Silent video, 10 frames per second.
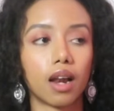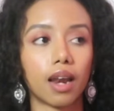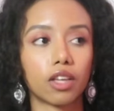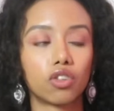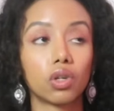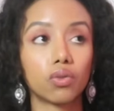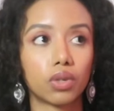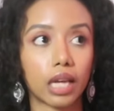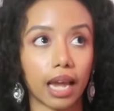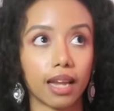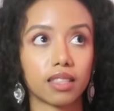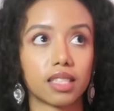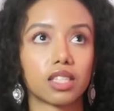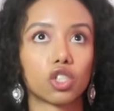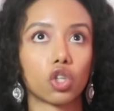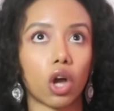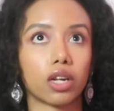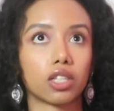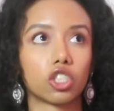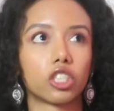like you've gained this
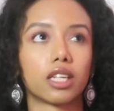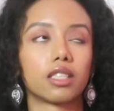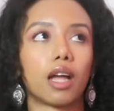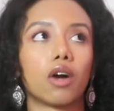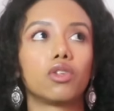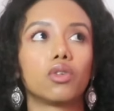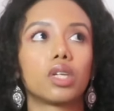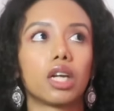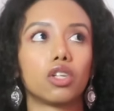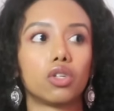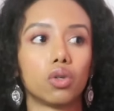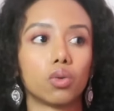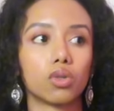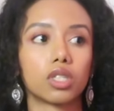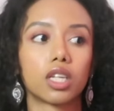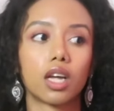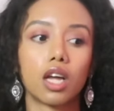knowledge that now you can use